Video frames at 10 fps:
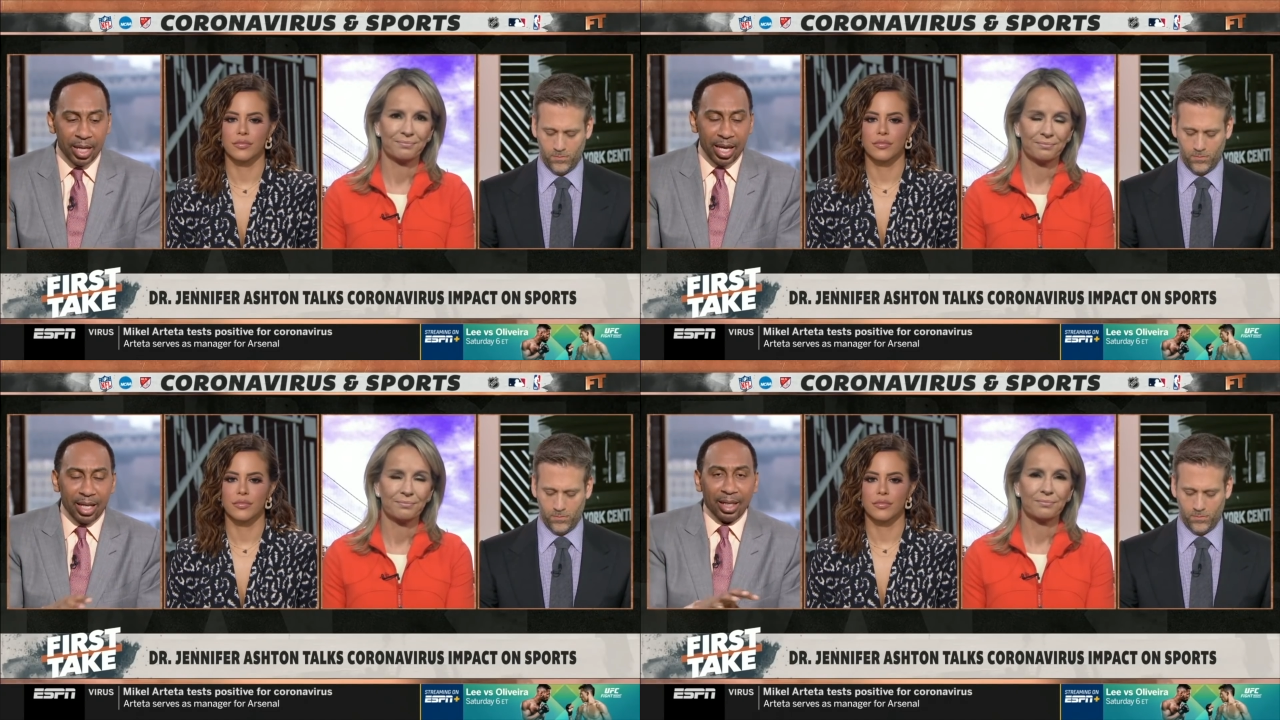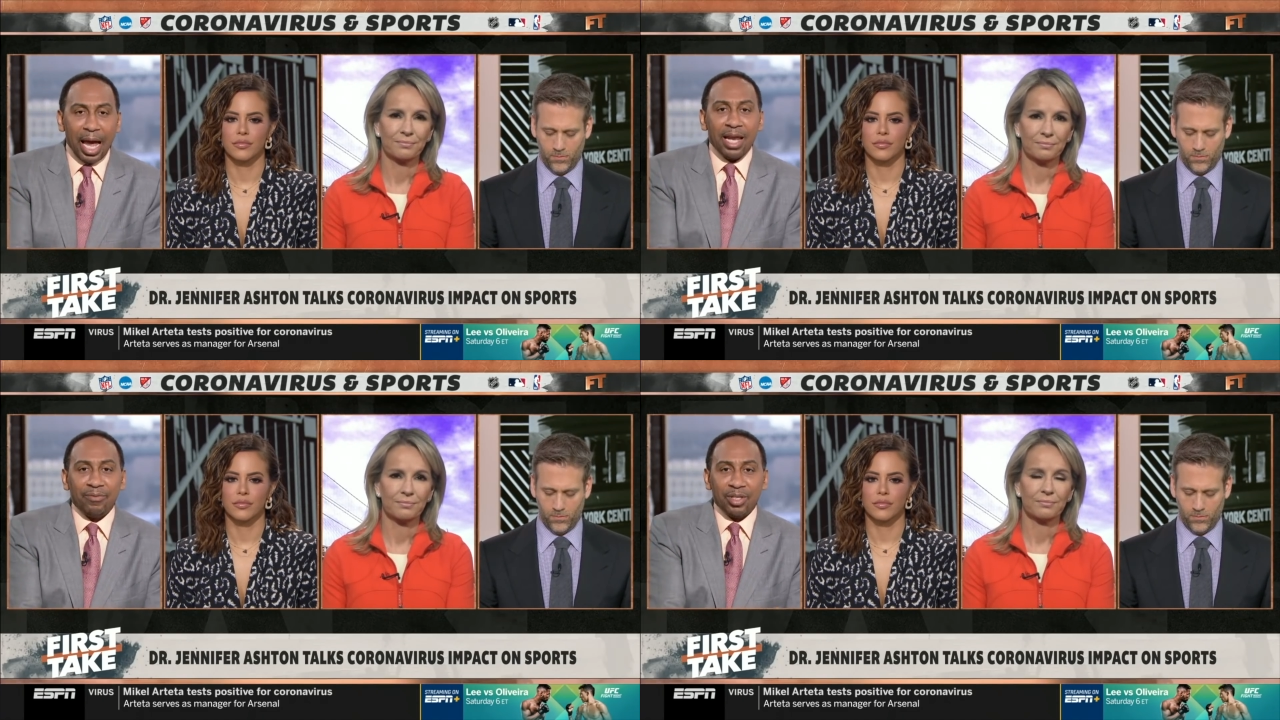Speaker 1: In
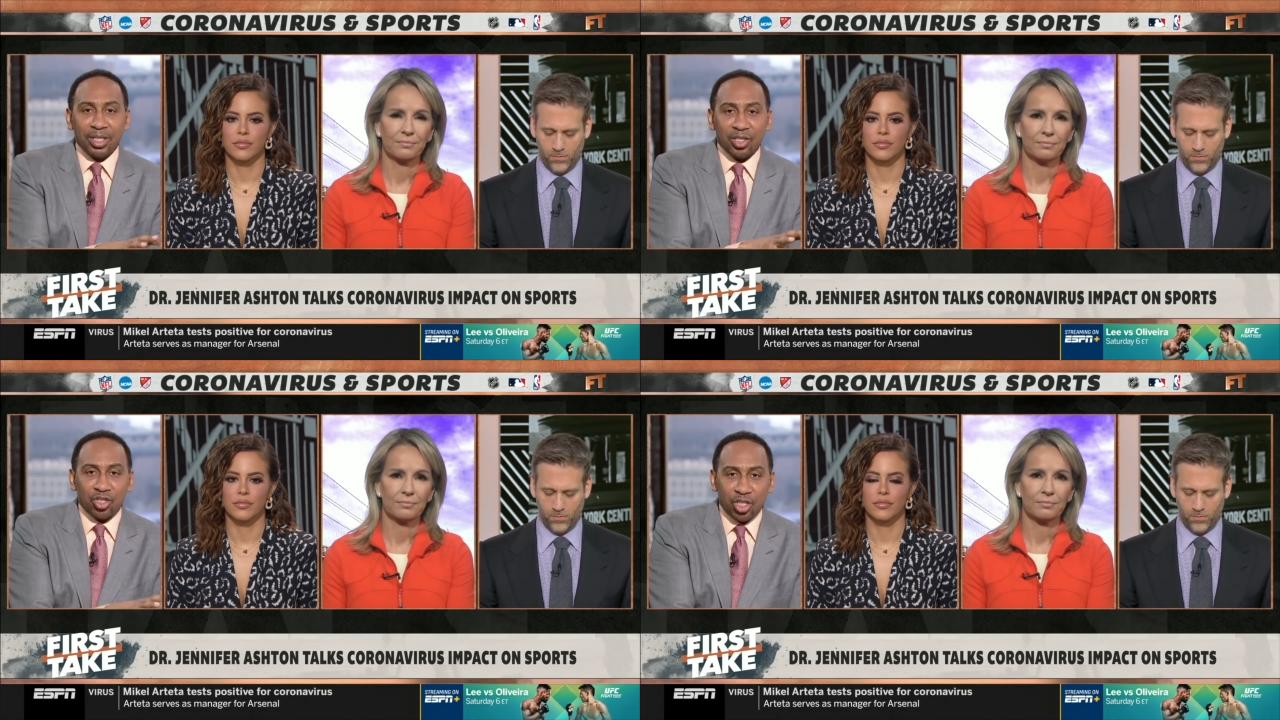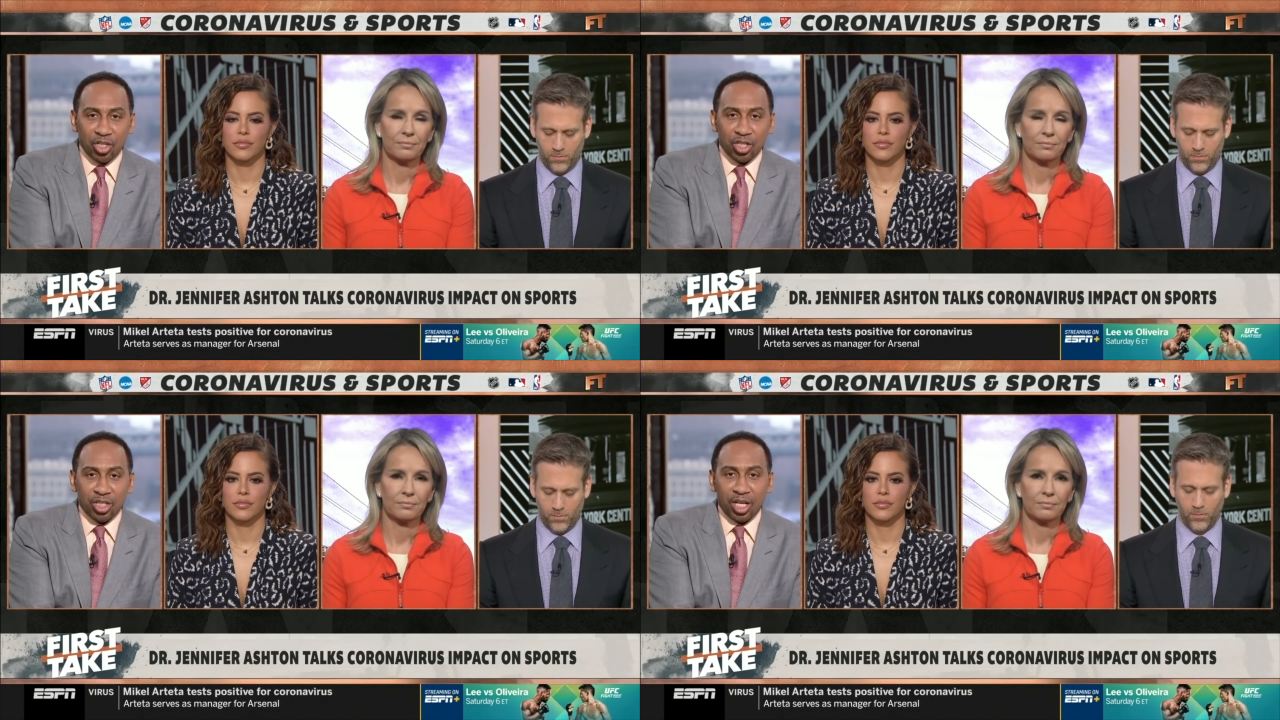light of the
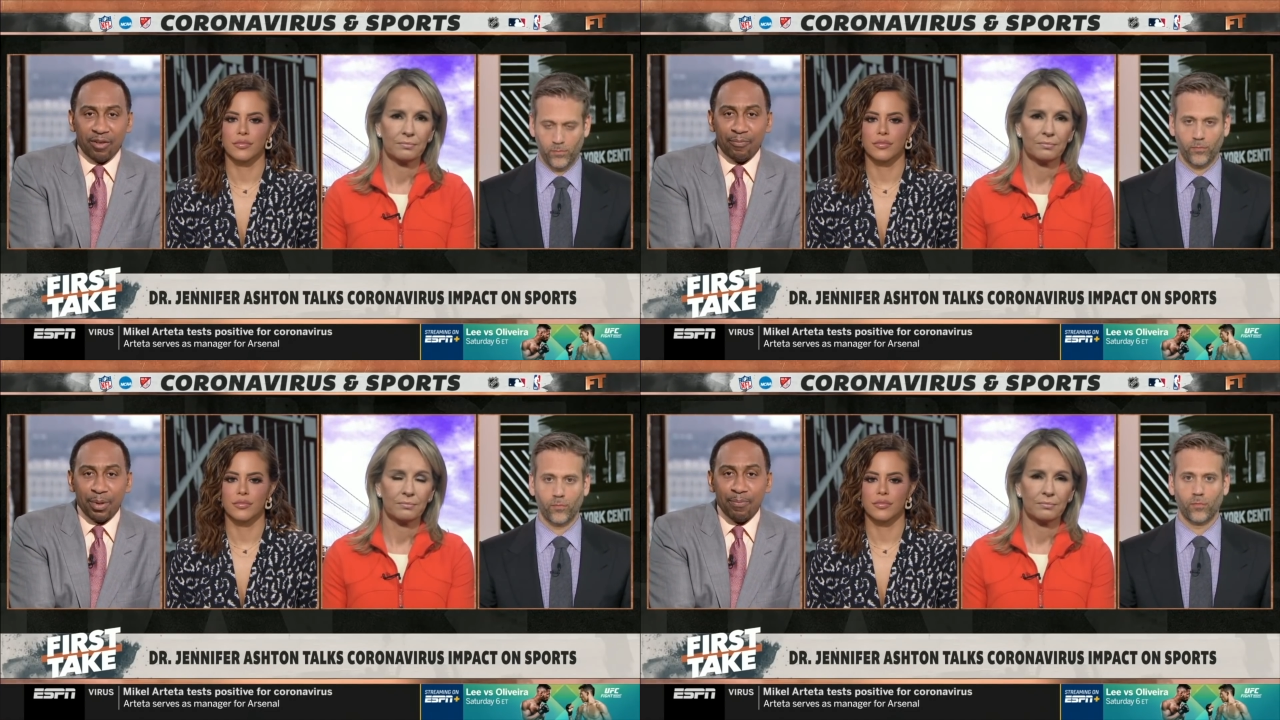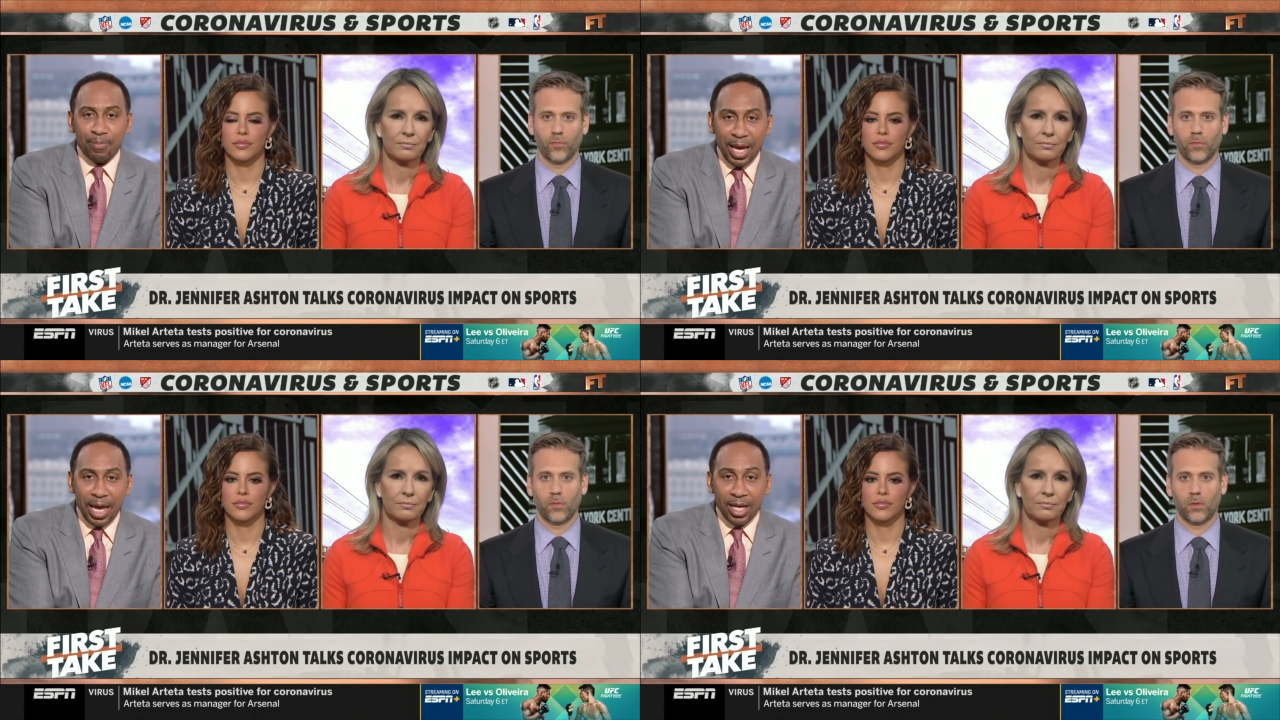decisions that have
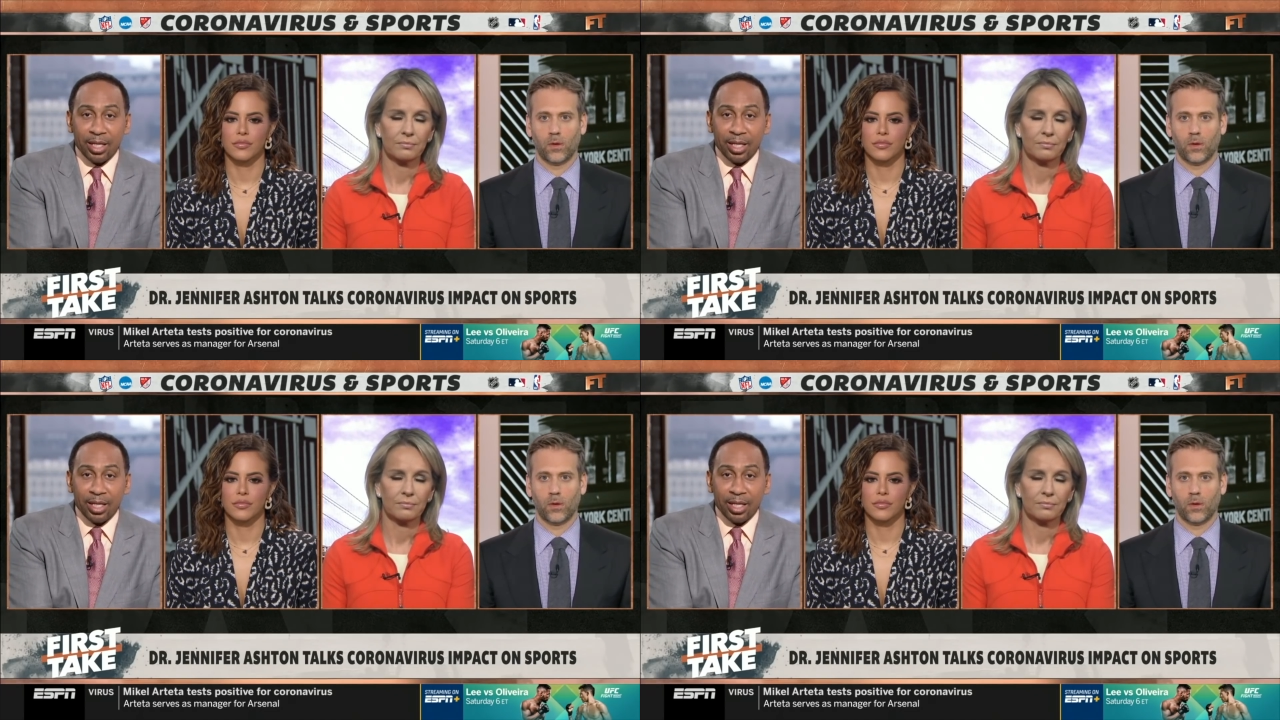been made,